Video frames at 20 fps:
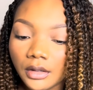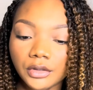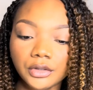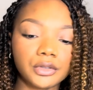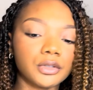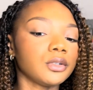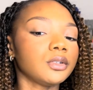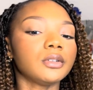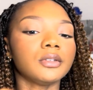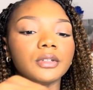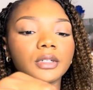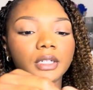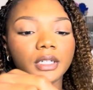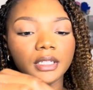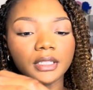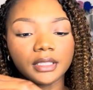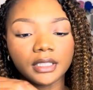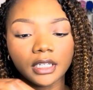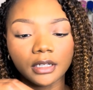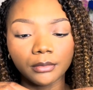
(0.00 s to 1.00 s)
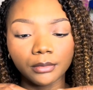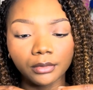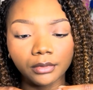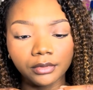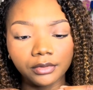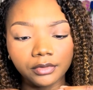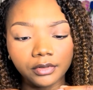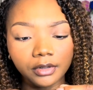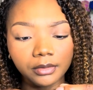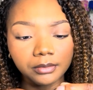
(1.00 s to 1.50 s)
I'll show you an example
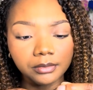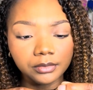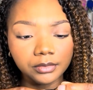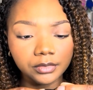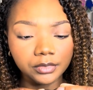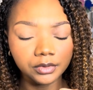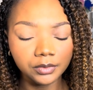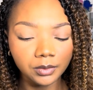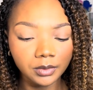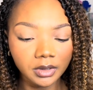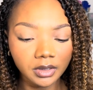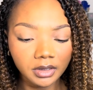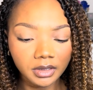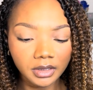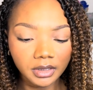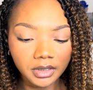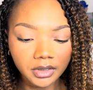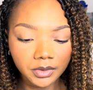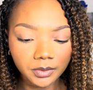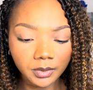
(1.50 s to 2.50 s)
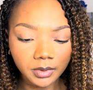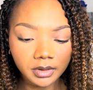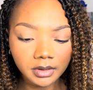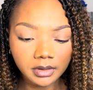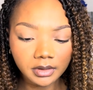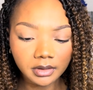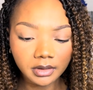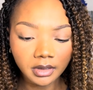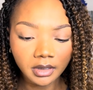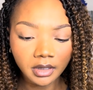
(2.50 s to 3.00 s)
from one of these
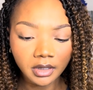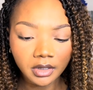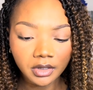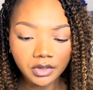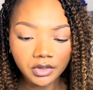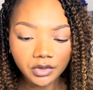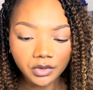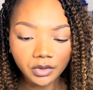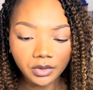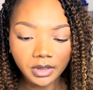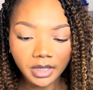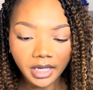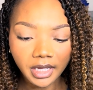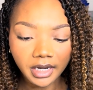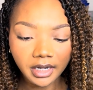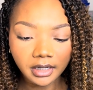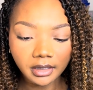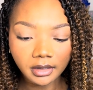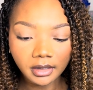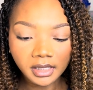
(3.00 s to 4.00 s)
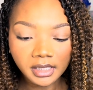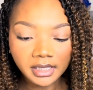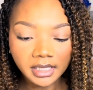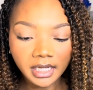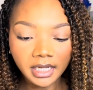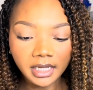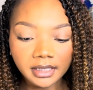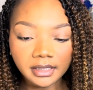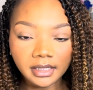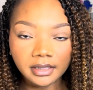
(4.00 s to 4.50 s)
ones. So the hair looks
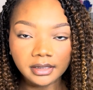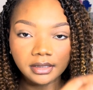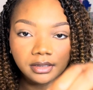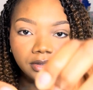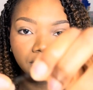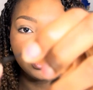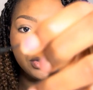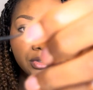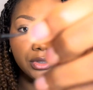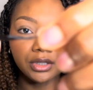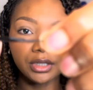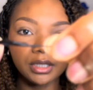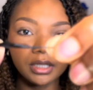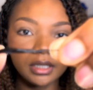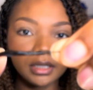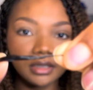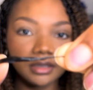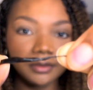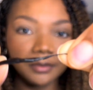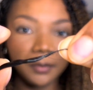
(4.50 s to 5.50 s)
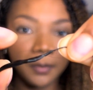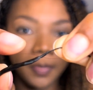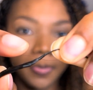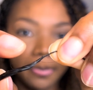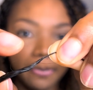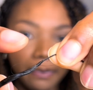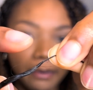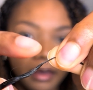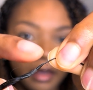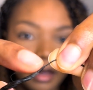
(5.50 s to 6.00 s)
it's inserted
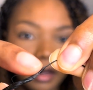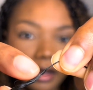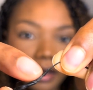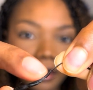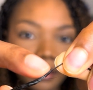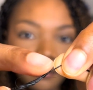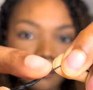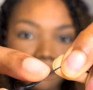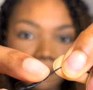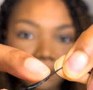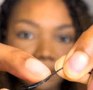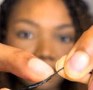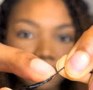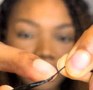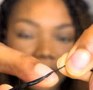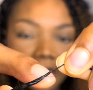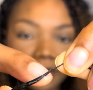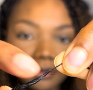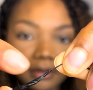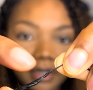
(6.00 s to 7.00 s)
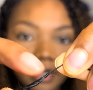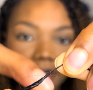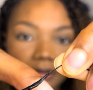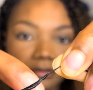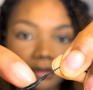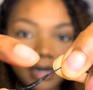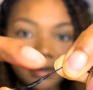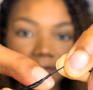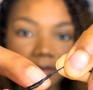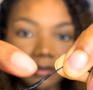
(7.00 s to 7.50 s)
and like
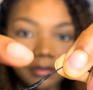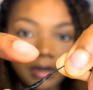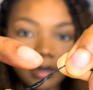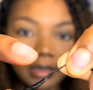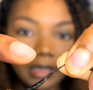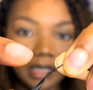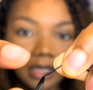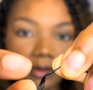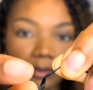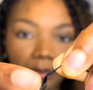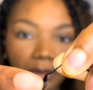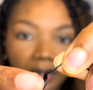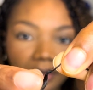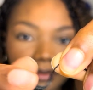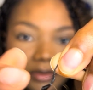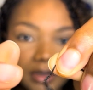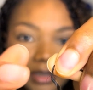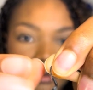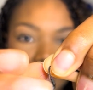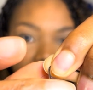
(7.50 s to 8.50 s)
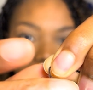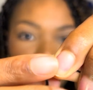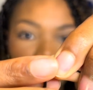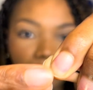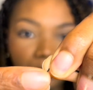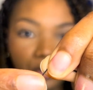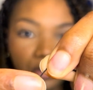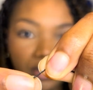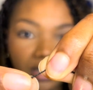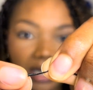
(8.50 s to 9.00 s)
wrapped around like a weft, like
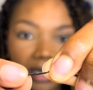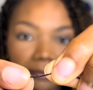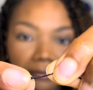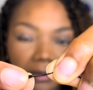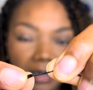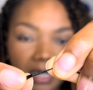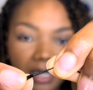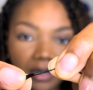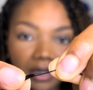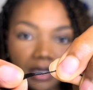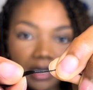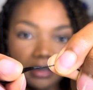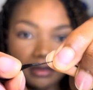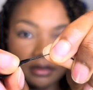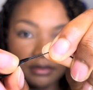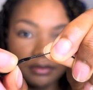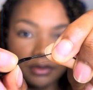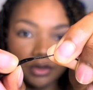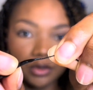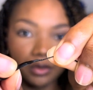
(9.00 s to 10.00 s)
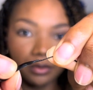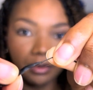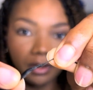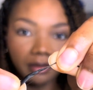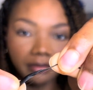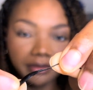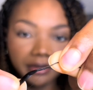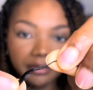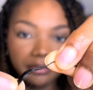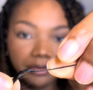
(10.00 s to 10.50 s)
almost like a mini individual
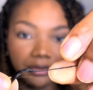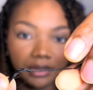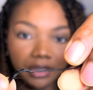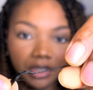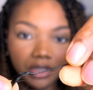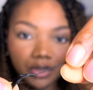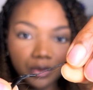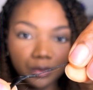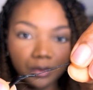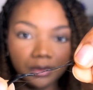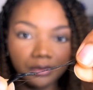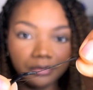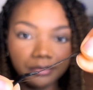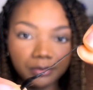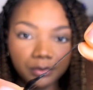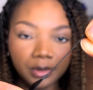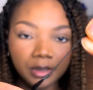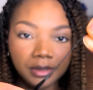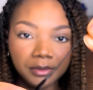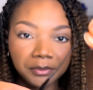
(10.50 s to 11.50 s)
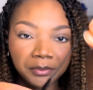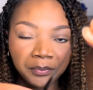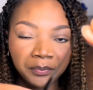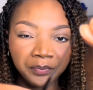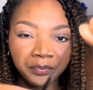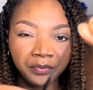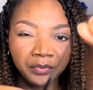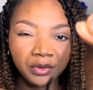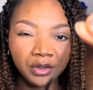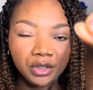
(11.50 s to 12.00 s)
weft for each one.
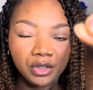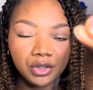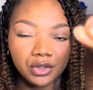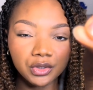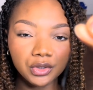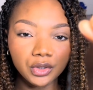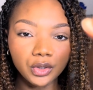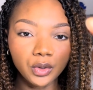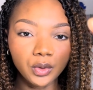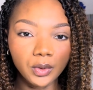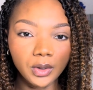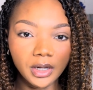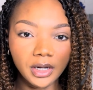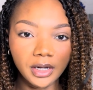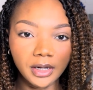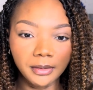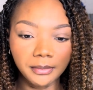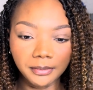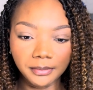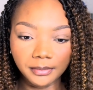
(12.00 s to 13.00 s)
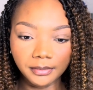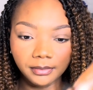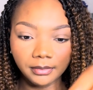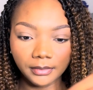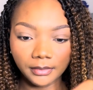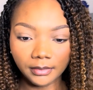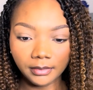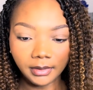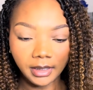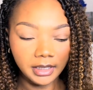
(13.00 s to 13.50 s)
So
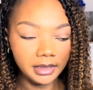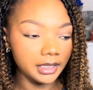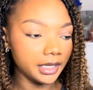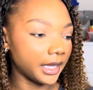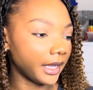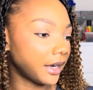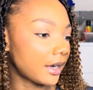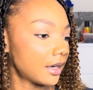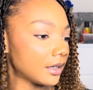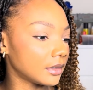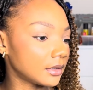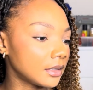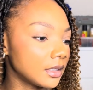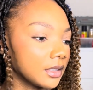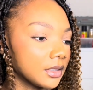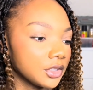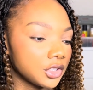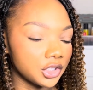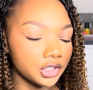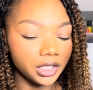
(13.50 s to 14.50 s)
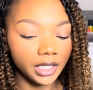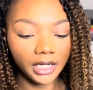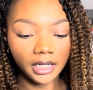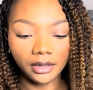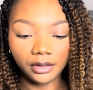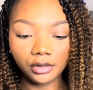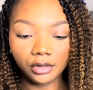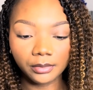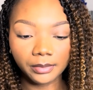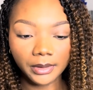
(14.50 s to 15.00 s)
like the hair does shed a
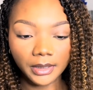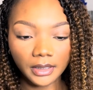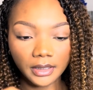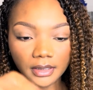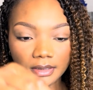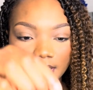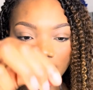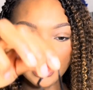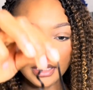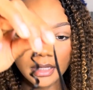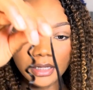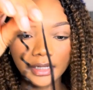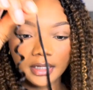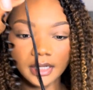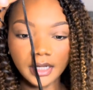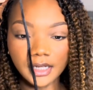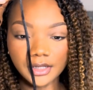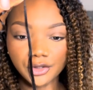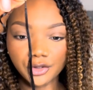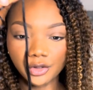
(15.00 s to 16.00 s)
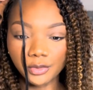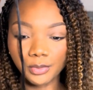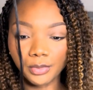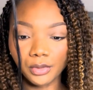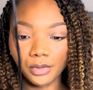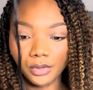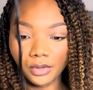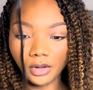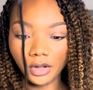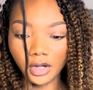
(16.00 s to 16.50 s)
little bit because I think as you
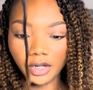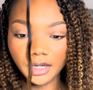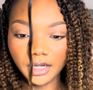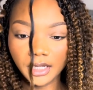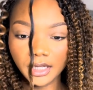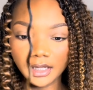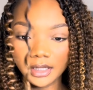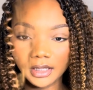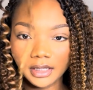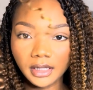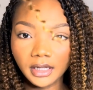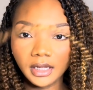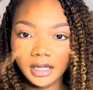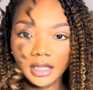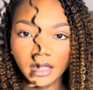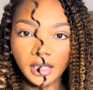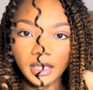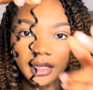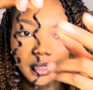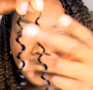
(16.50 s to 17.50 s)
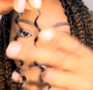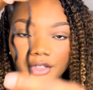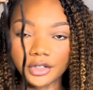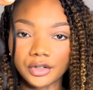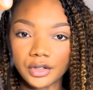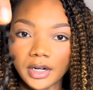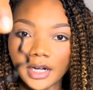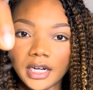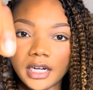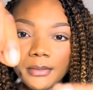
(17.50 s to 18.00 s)
pull on it, like you're
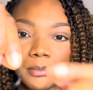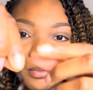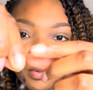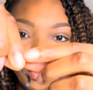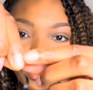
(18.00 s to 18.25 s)
kind of